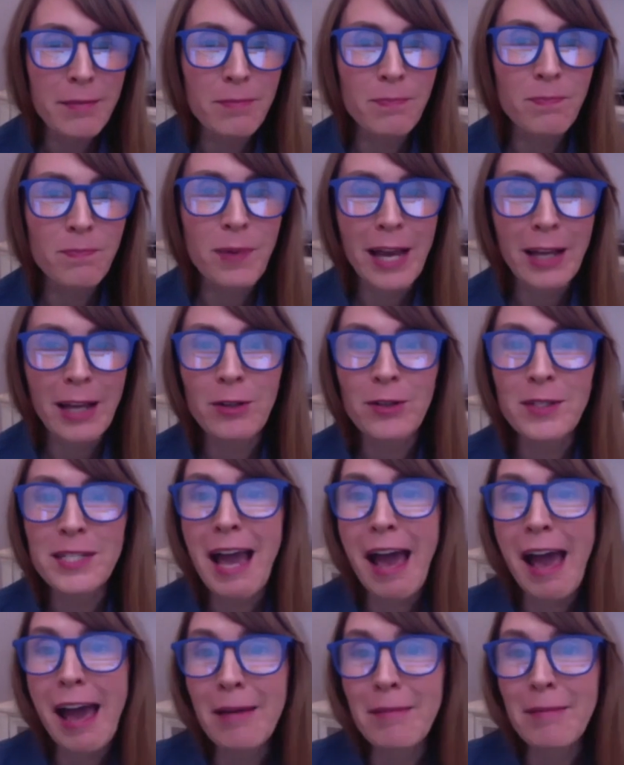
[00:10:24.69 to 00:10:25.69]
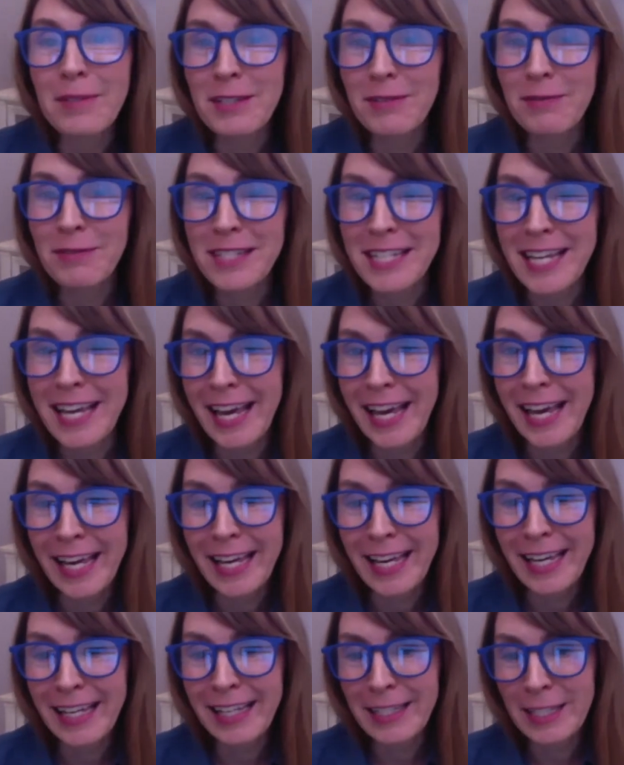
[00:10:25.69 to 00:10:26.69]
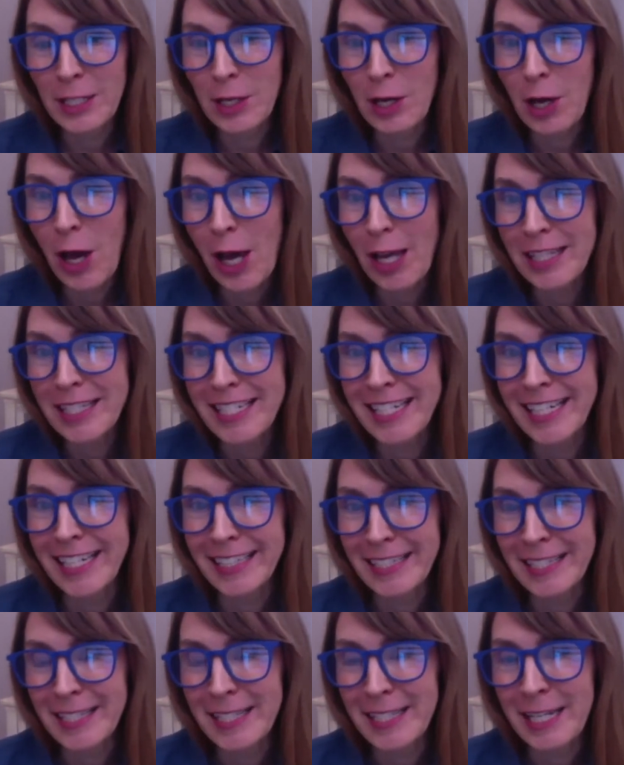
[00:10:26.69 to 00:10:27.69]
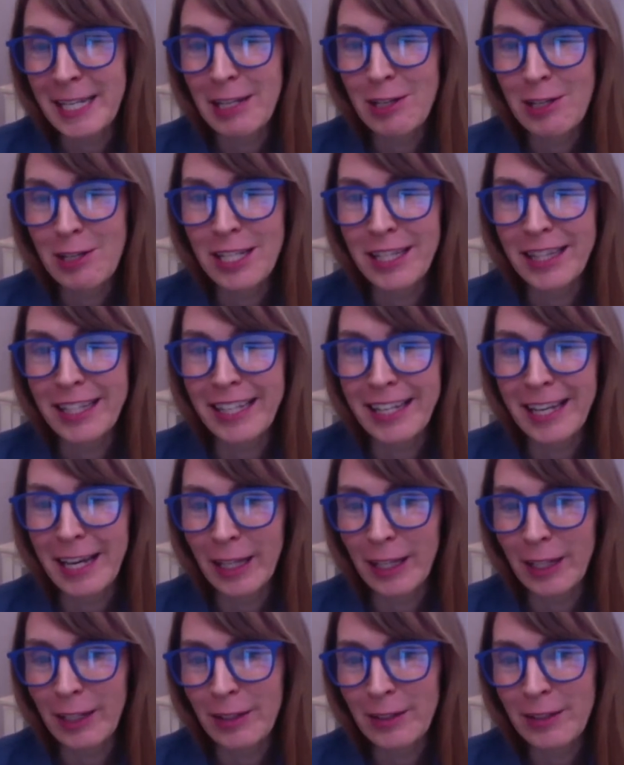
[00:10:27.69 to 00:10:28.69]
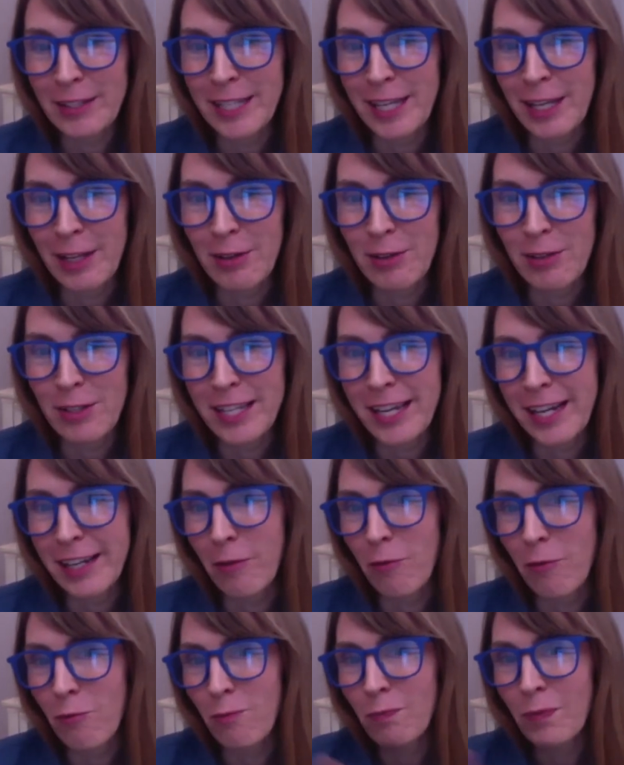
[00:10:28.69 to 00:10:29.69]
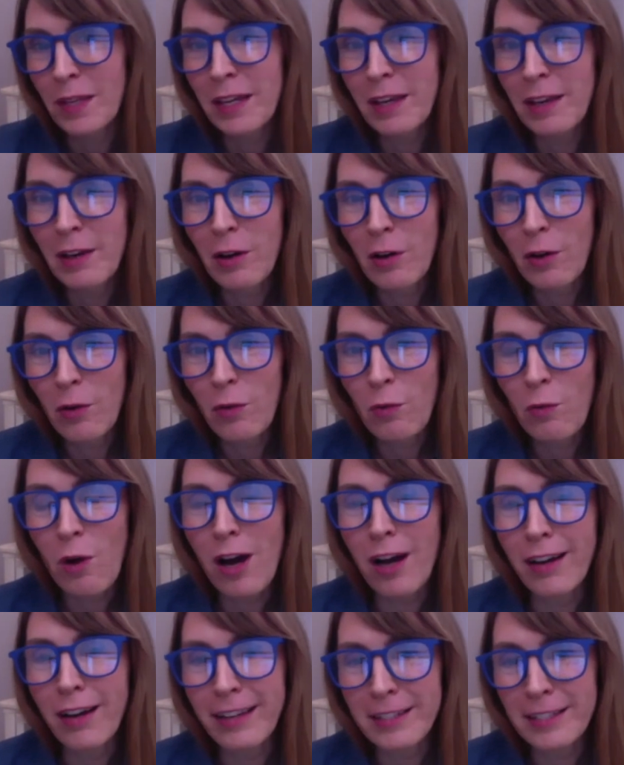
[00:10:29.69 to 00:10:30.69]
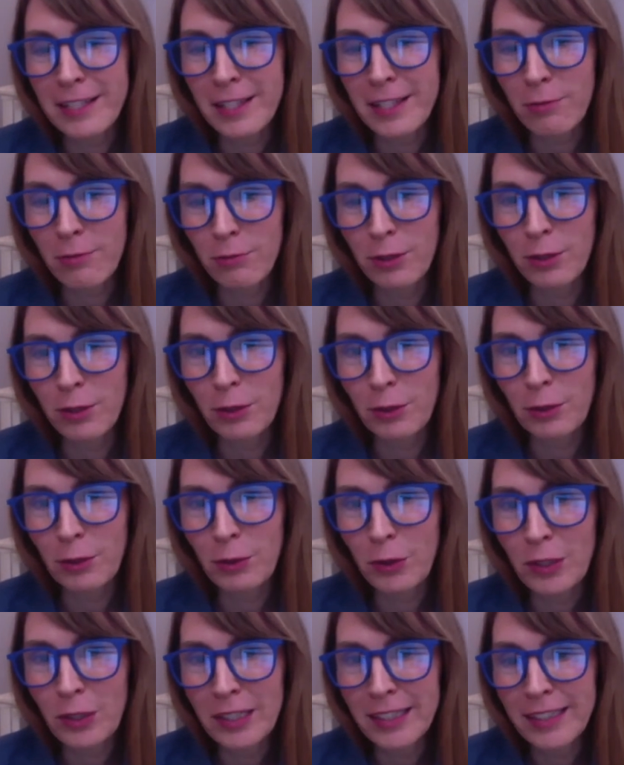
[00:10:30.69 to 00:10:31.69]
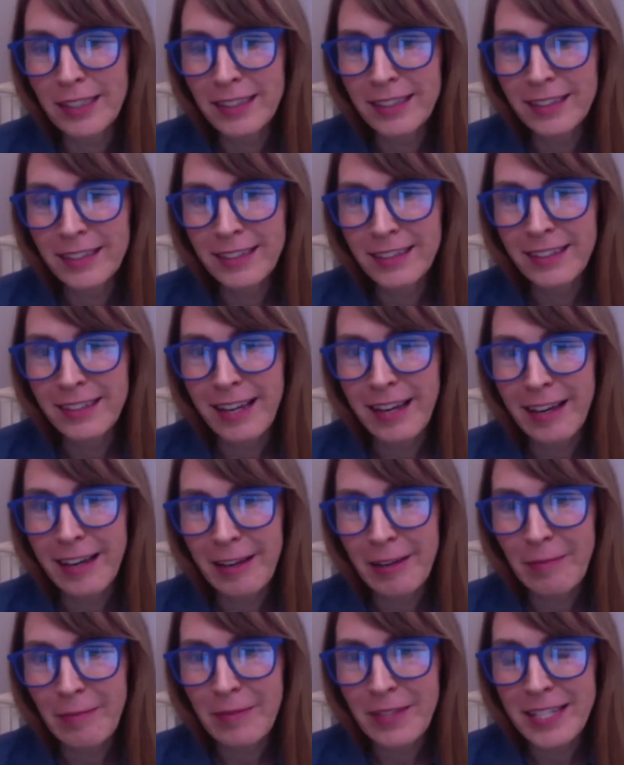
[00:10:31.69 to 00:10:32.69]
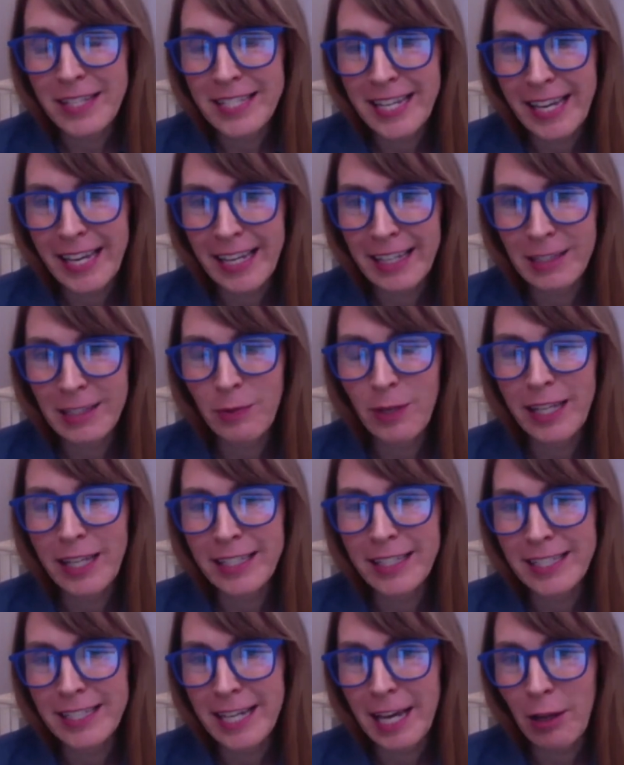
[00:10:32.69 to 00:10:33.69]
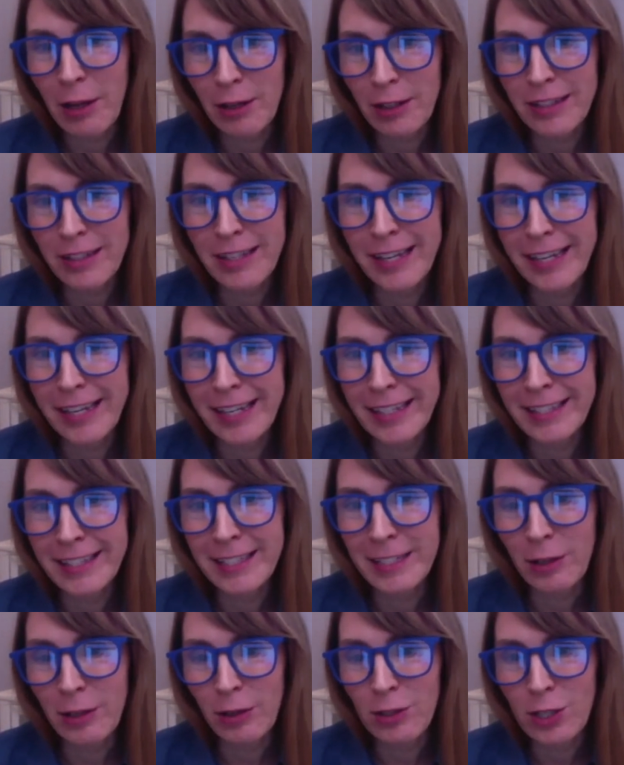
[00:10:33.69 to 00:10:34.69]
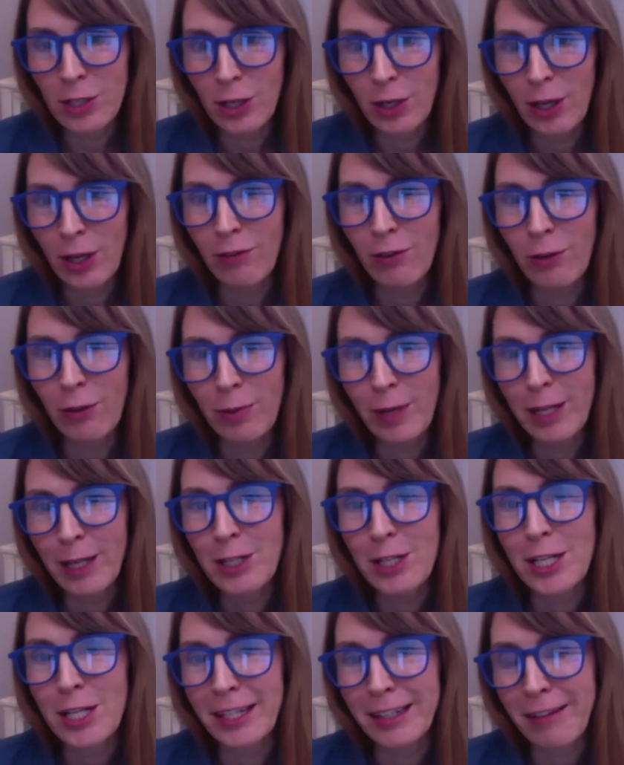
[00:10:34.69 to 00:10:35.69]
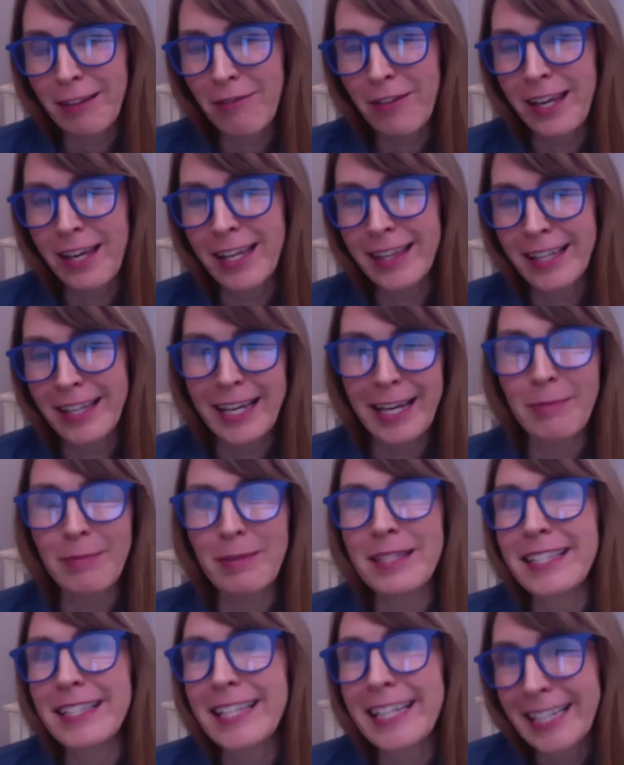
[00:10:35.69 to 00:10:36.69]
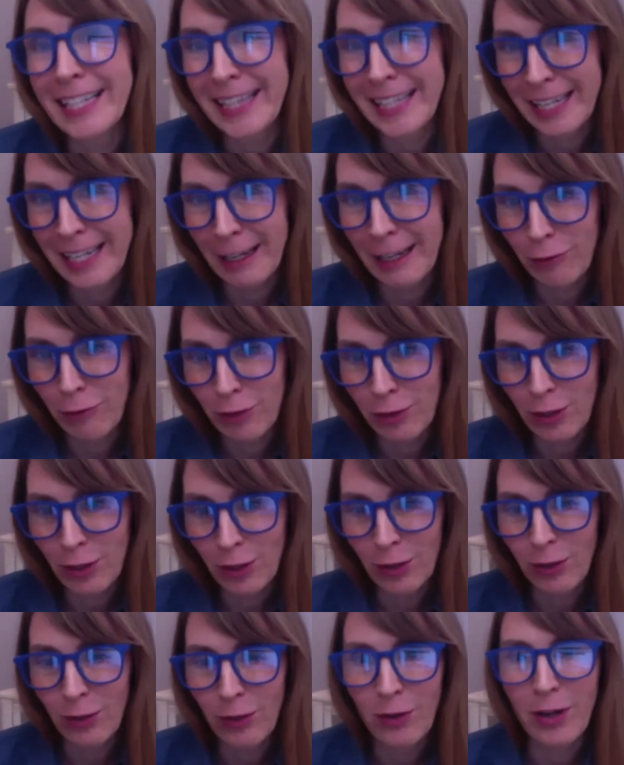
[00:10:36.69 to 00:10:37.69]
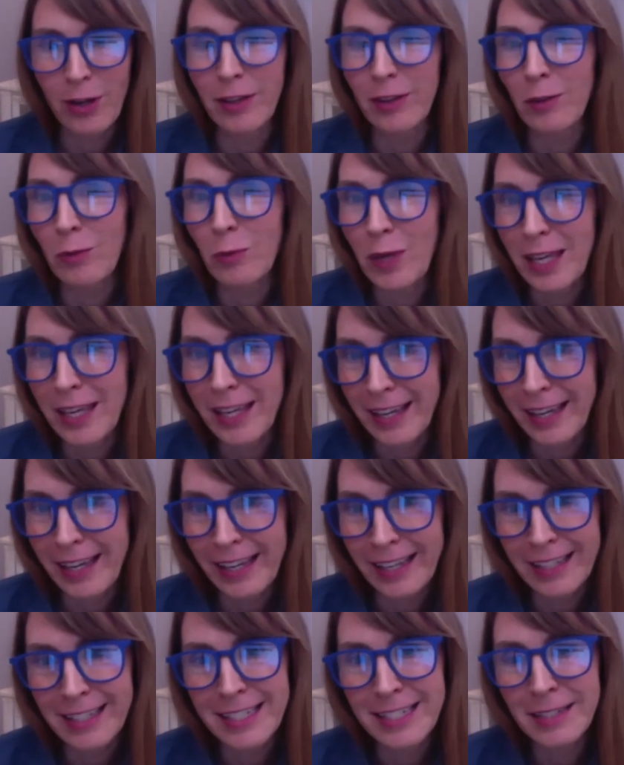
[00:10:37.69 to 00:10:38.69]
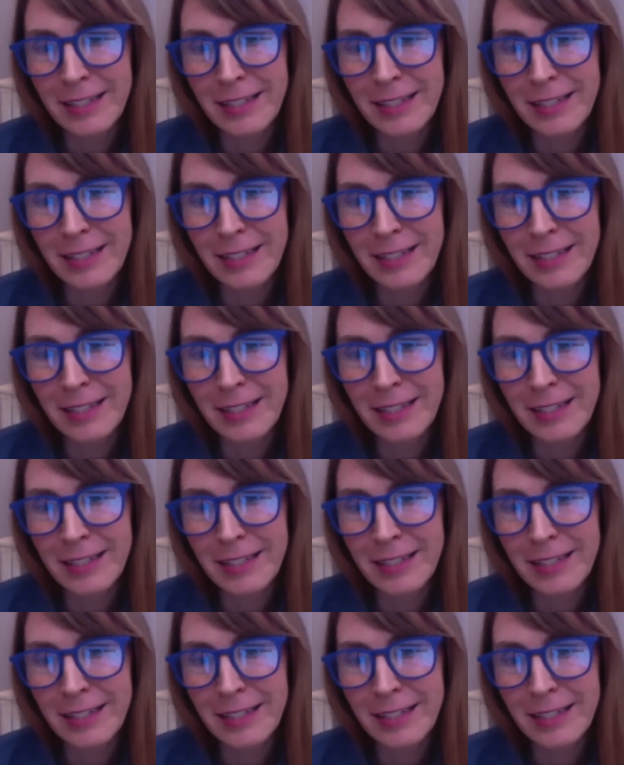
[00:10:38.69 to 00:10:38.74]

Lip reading: better times of day to contact the station than others. Can you just kind of walk us through the day? Because we like to tell our clients, you know, if you're pitching an event that happens late in the afternoon or on the weekend,